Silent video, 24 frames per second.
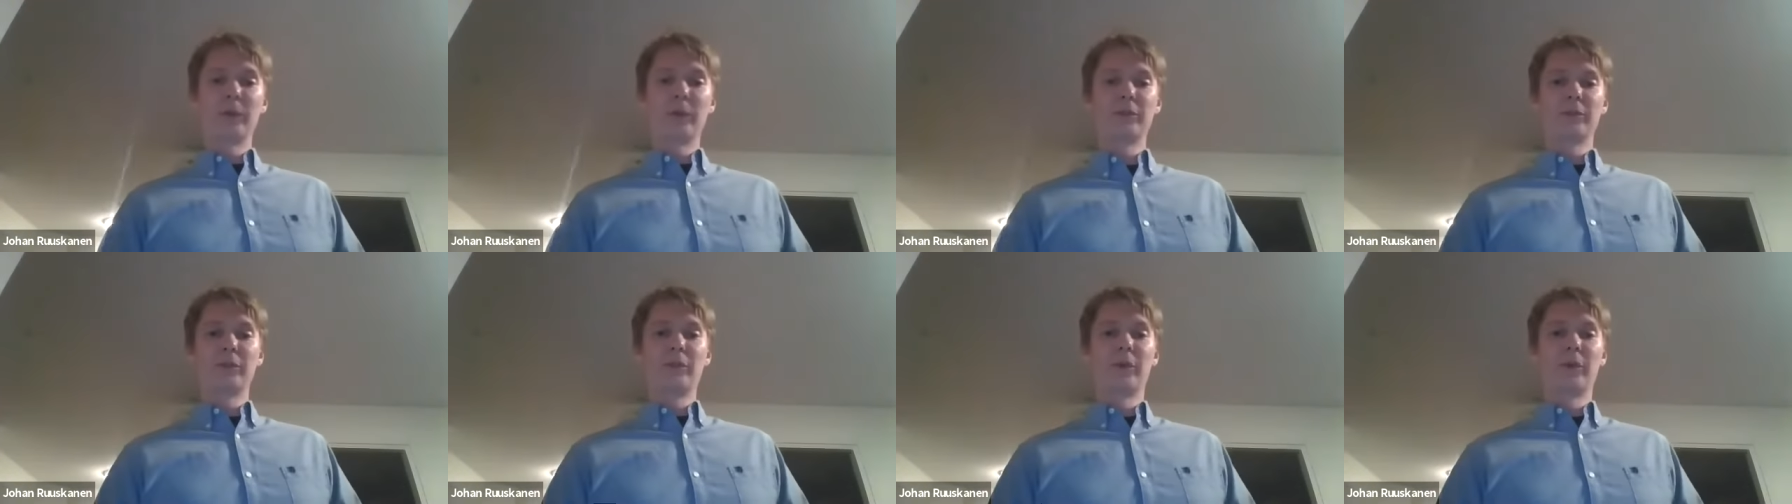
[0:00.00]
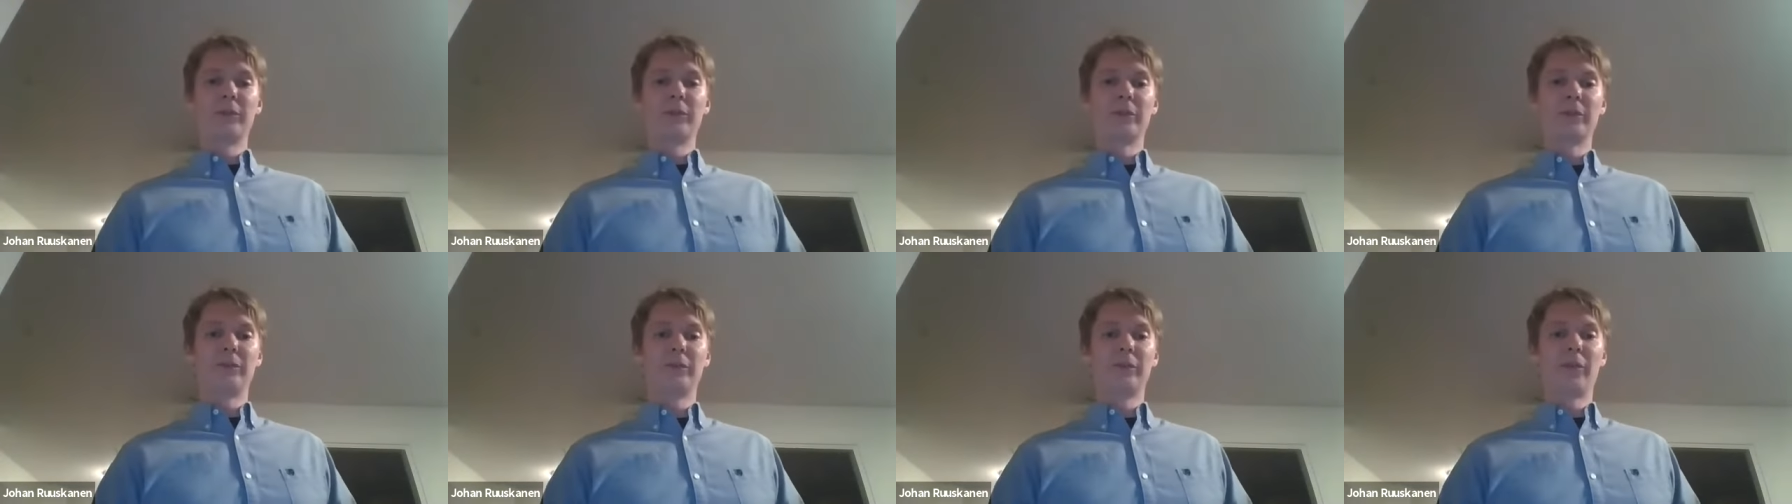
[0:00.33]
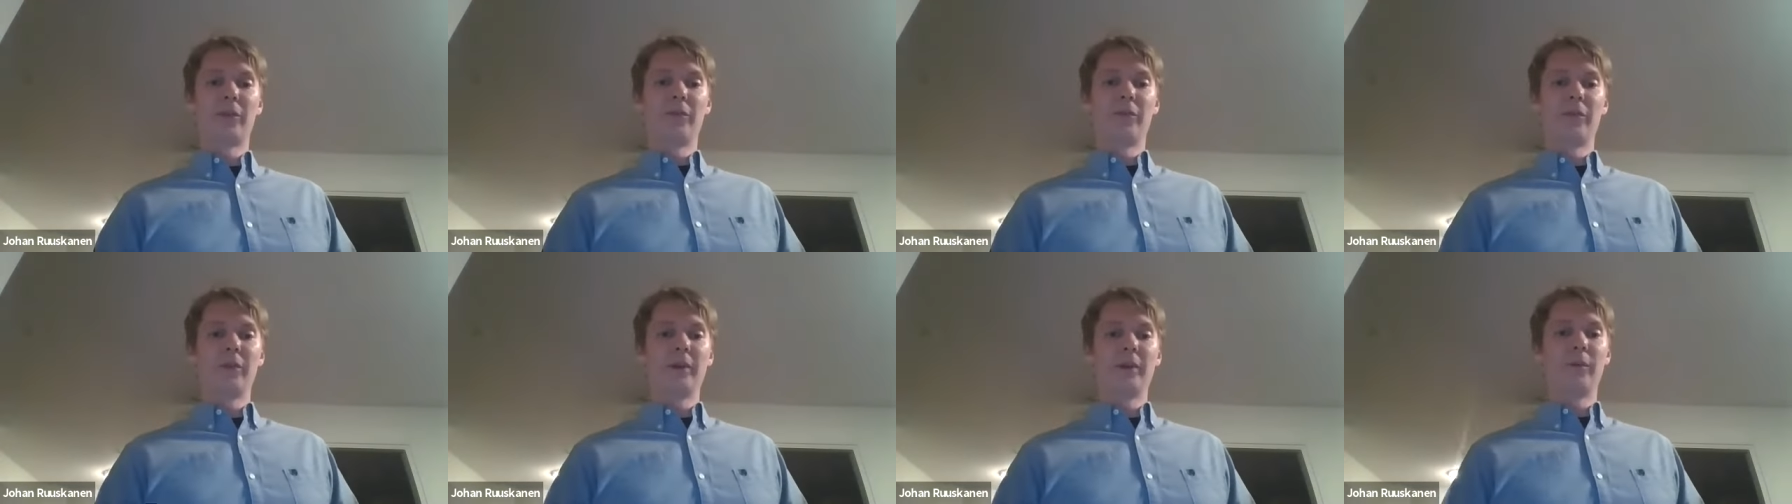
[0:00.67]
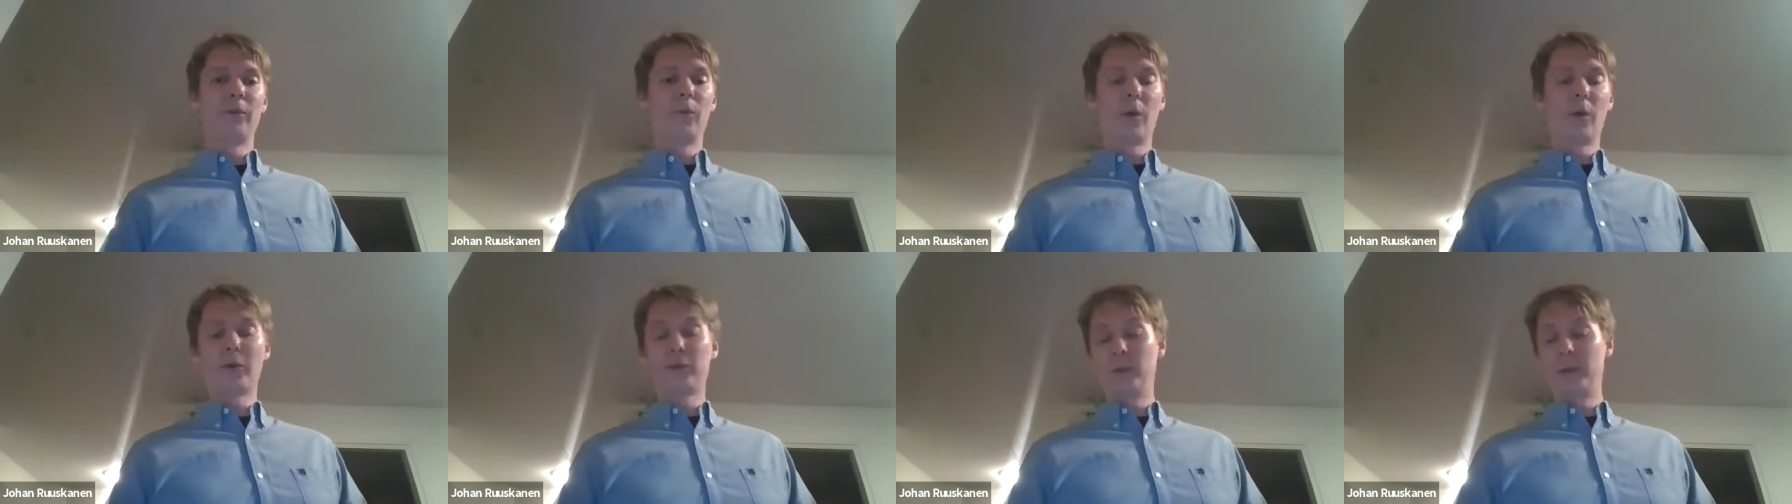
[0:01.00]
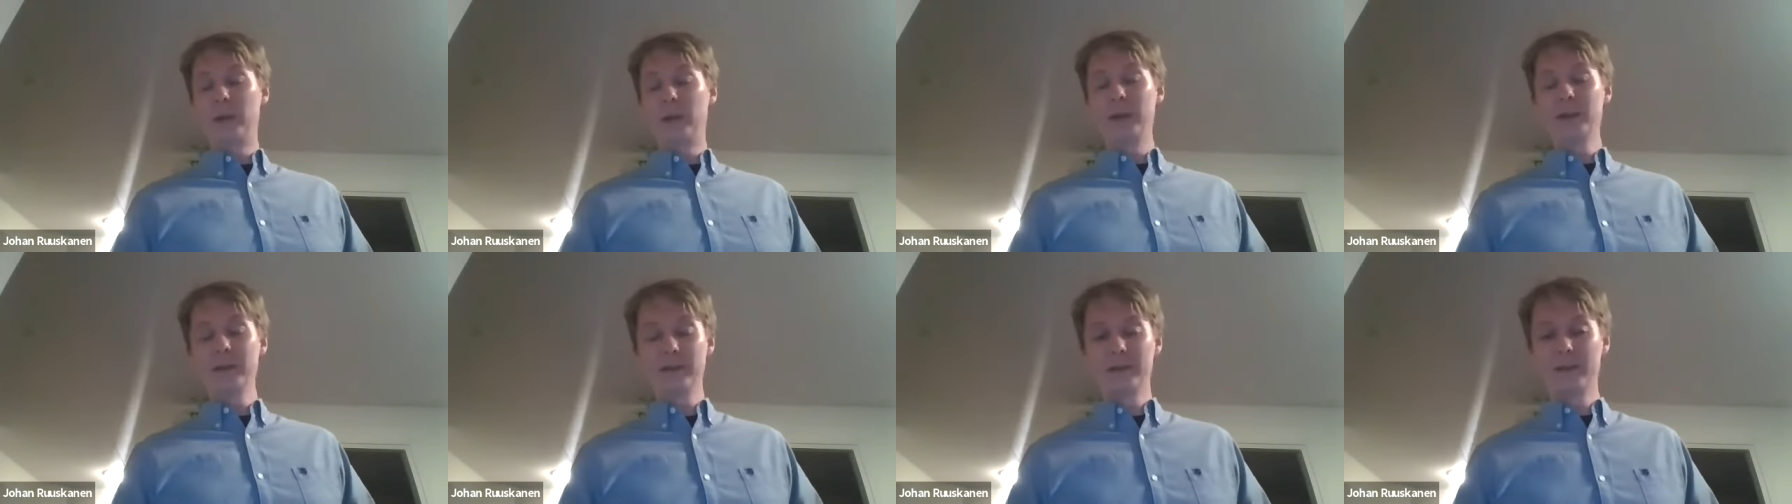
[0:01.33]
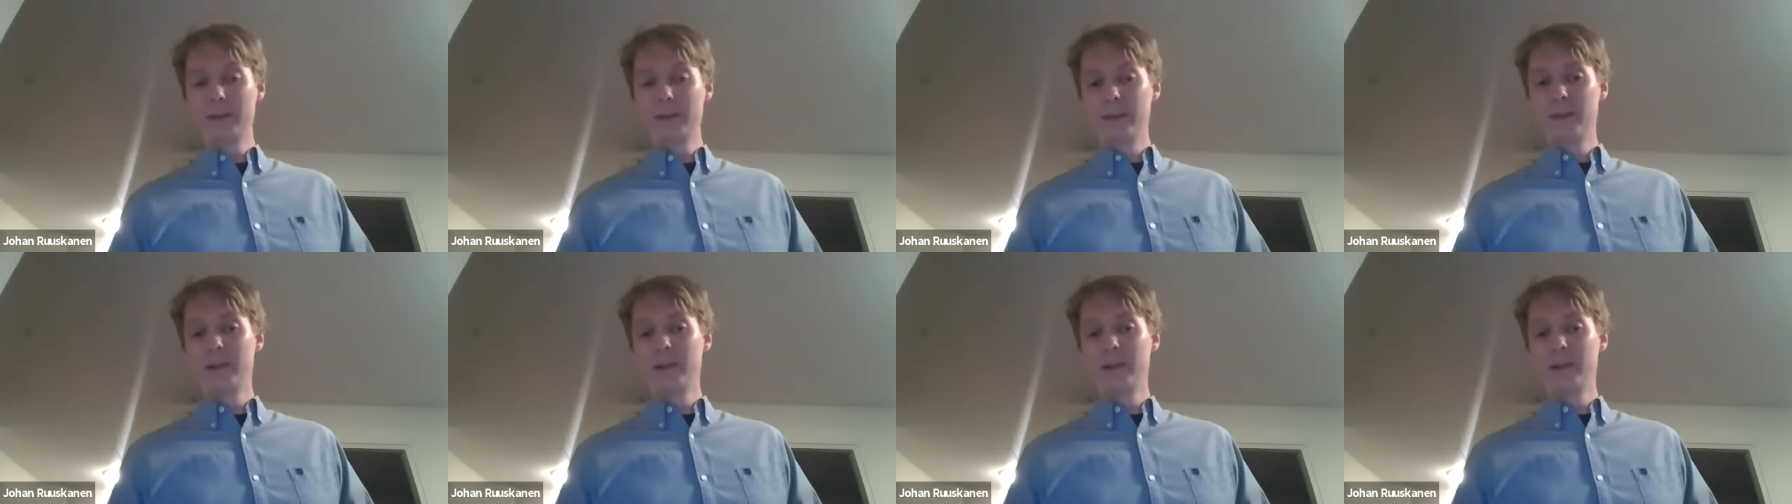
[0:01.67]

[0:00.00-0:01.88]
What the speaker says: what's known as the server, what we